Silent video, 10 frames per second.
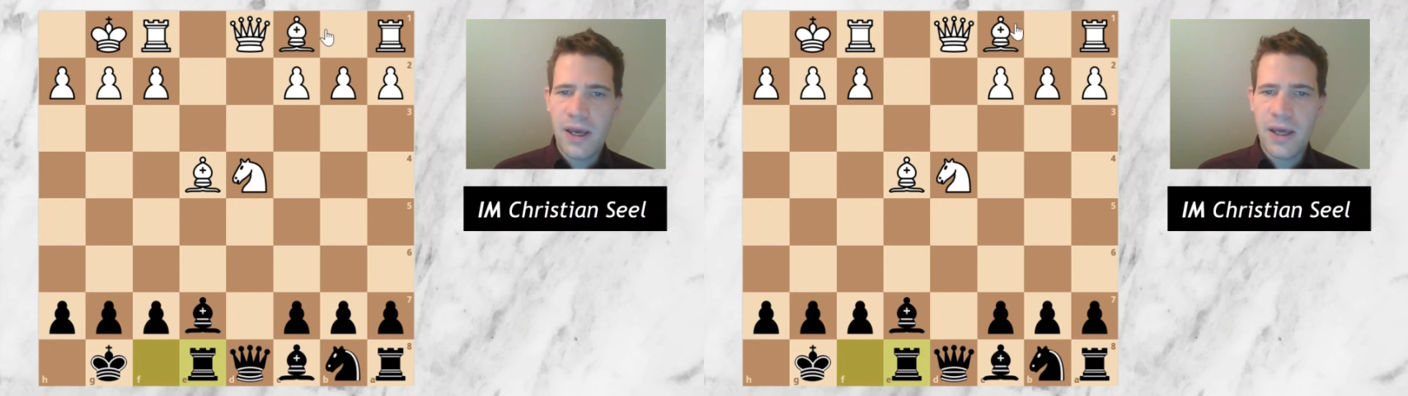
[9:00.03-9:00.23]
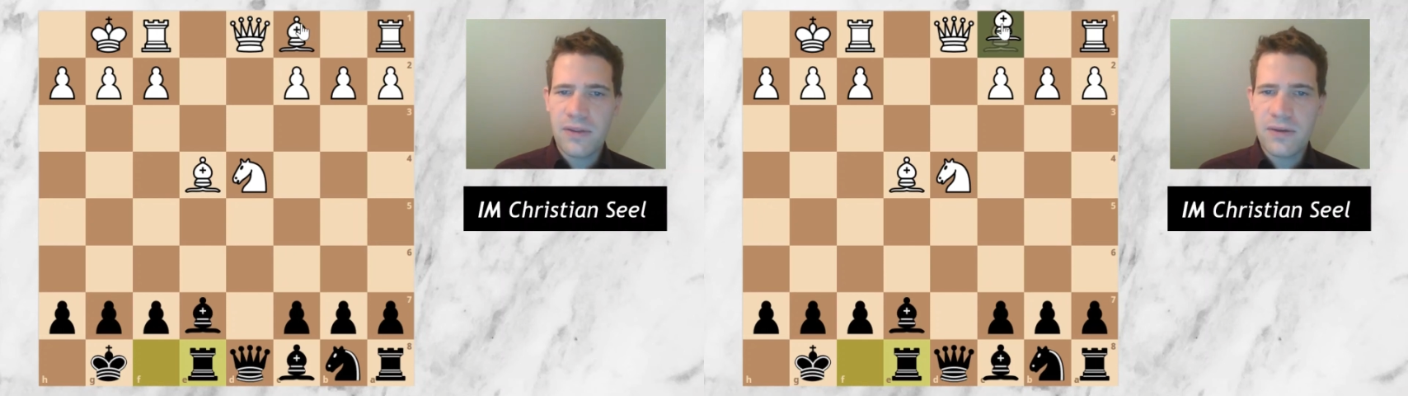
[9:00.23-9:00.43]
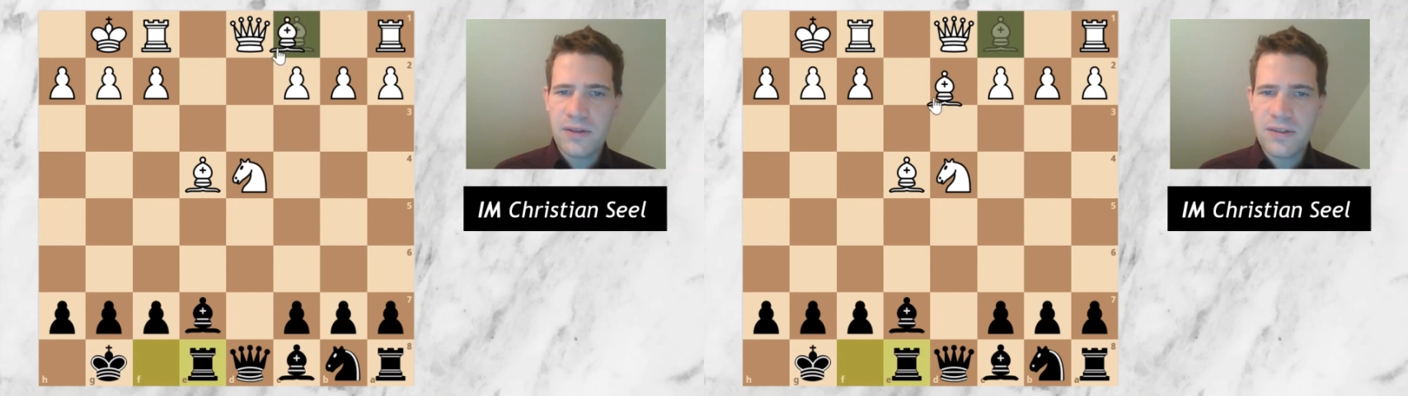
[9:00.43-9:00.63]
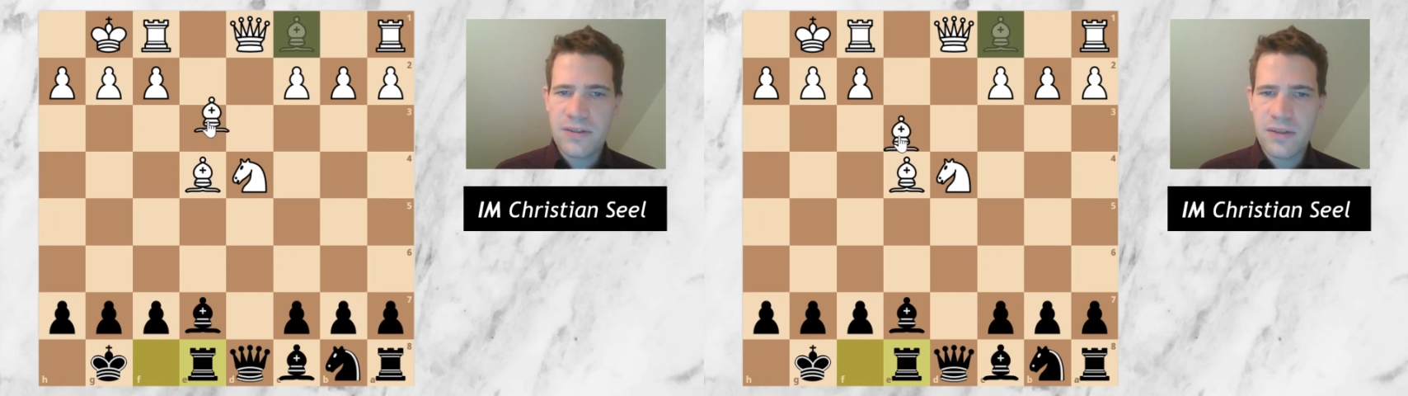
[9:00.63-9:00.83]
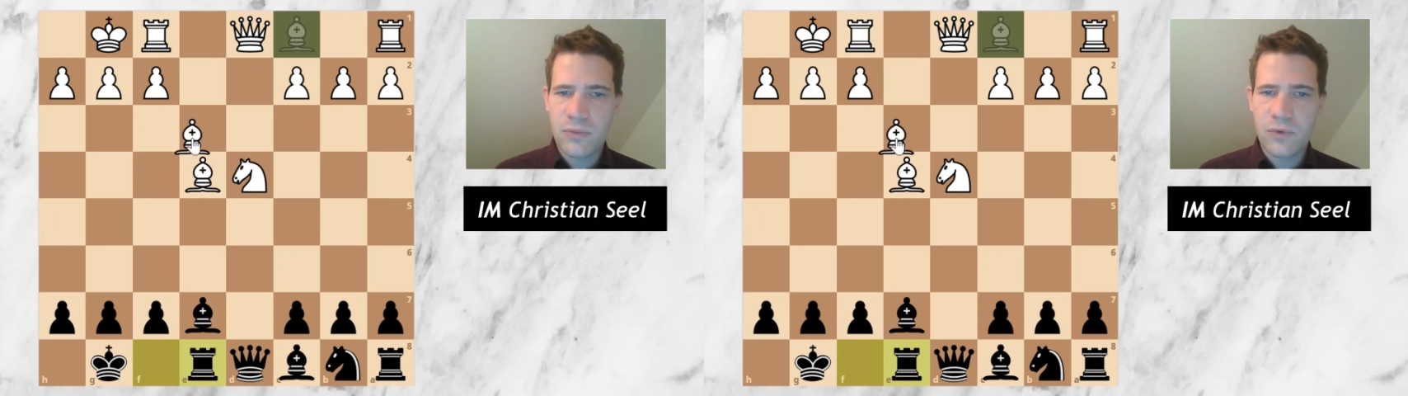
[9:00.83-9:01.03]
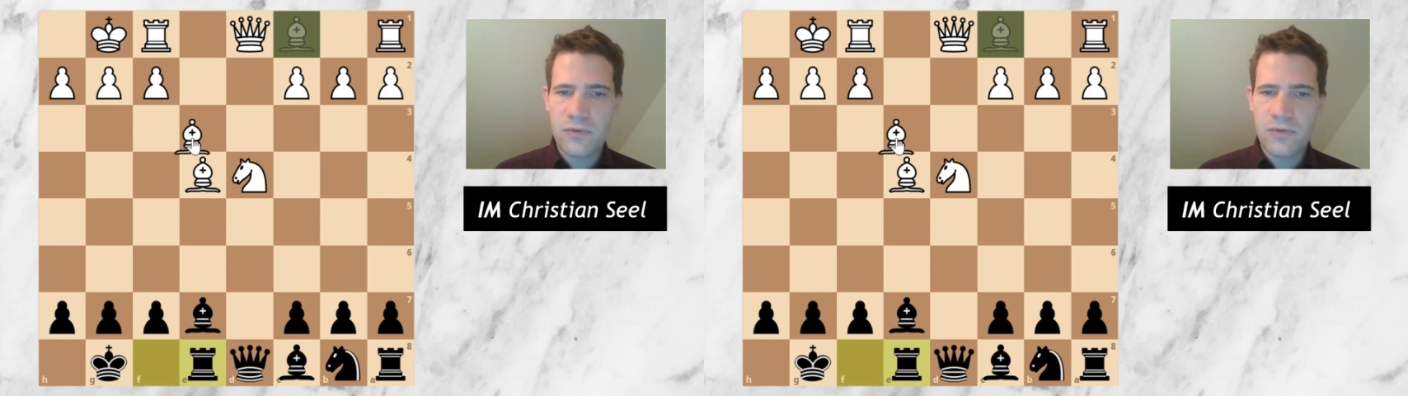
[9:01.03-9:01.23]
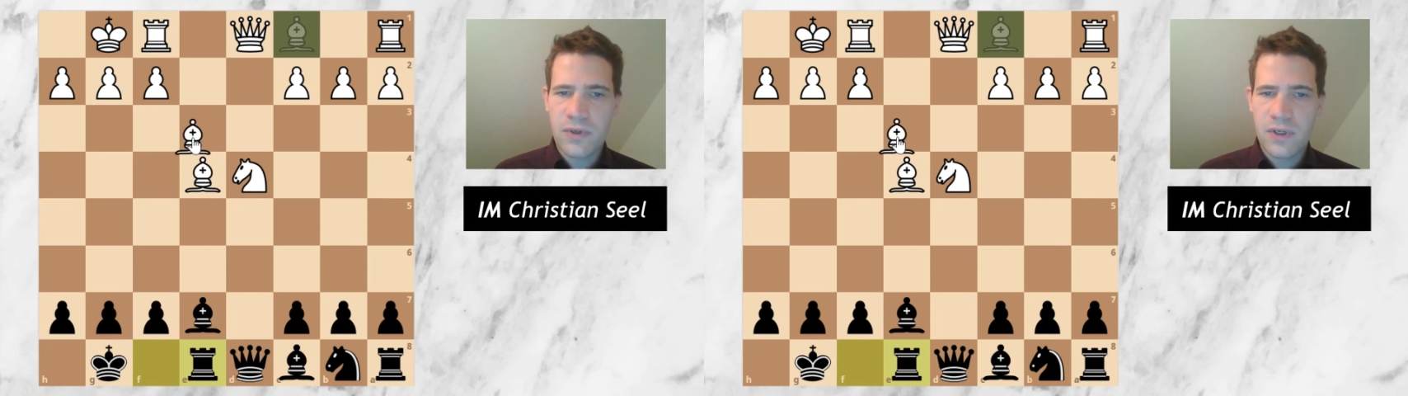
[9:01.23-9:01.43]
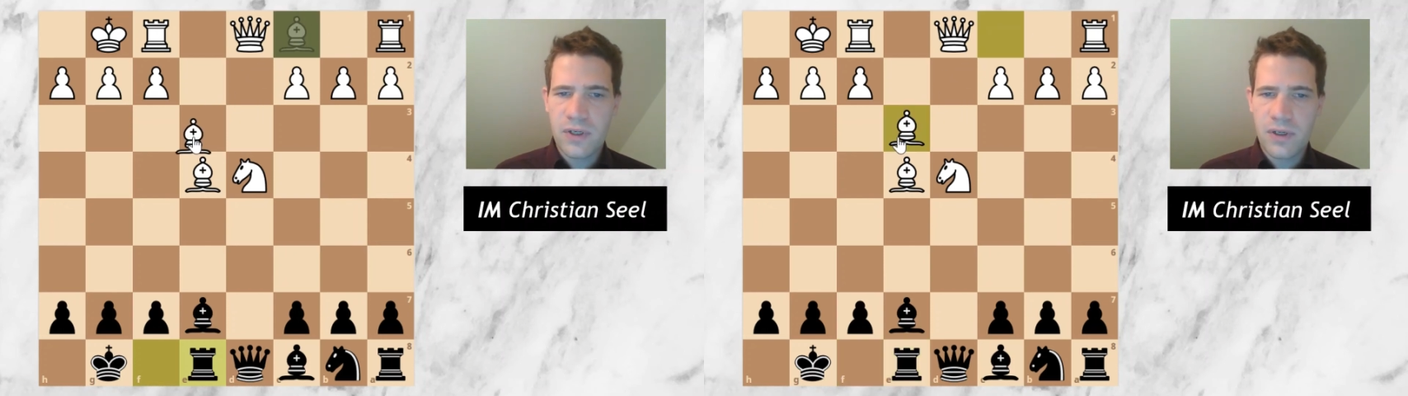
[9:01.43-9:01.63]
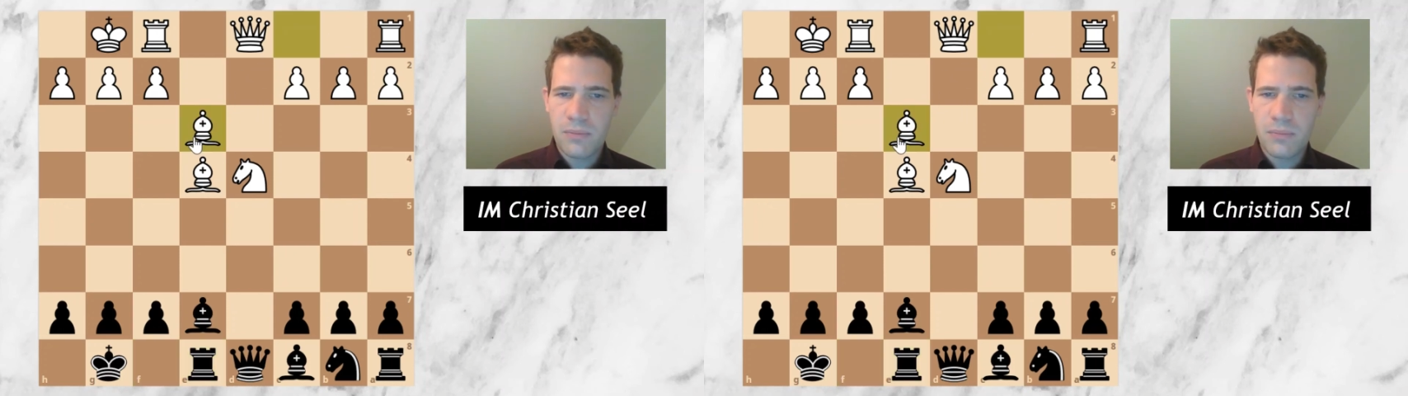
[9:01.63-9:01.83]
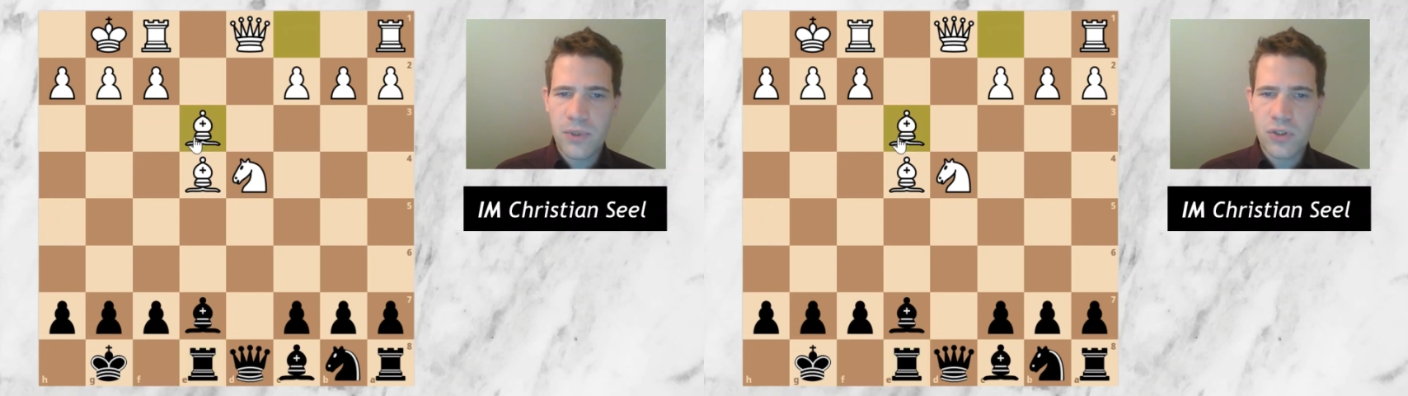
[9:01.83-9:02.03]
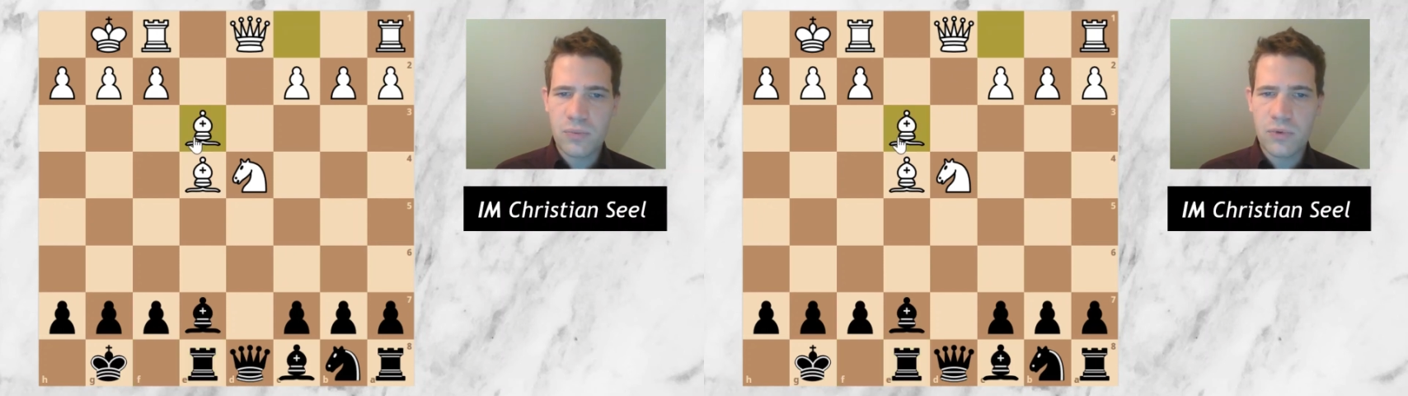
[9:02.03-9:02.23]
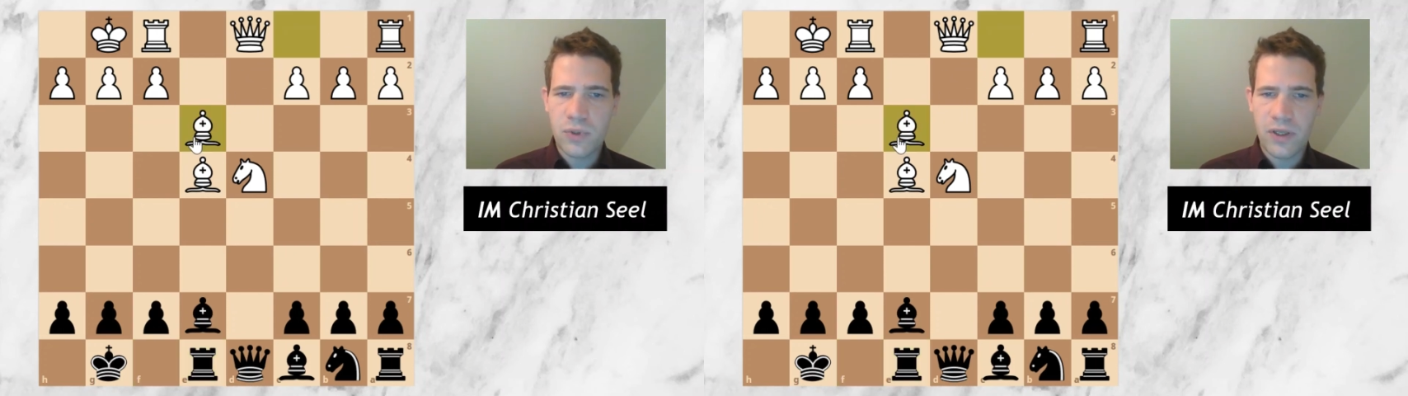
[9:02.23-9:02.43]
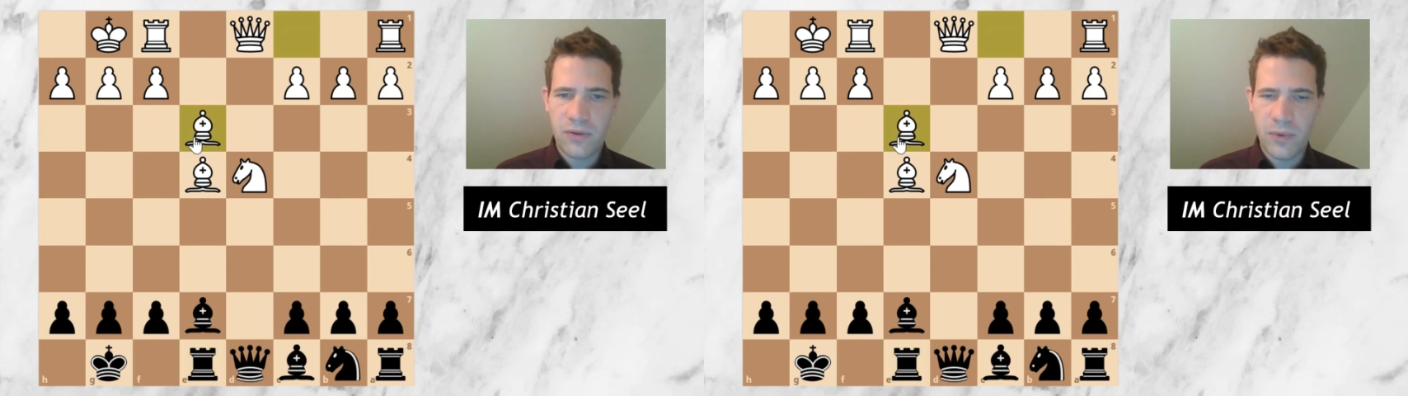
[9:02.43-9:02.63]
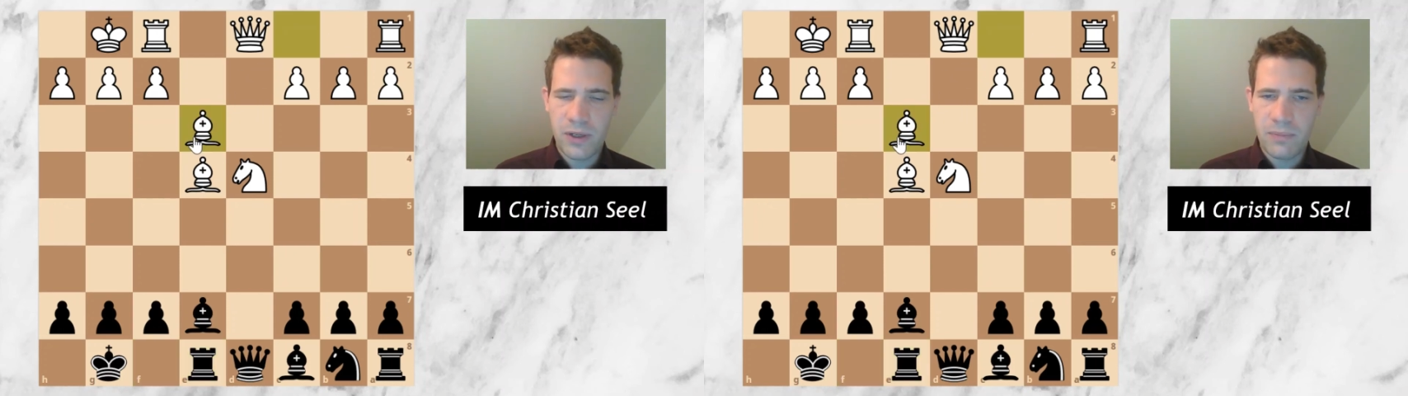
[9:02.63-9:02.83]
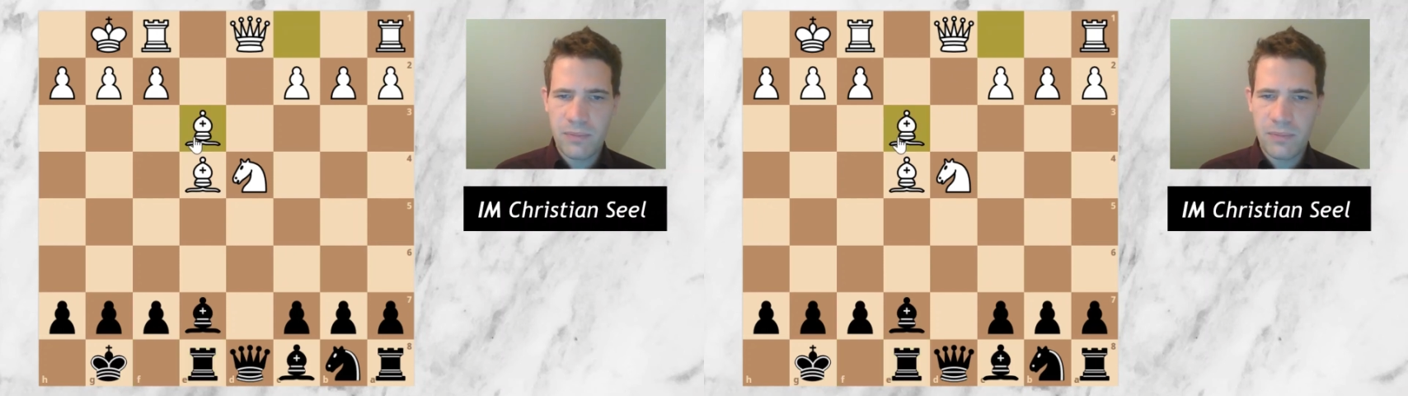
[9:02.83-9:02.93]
and this is the move bishop to e3.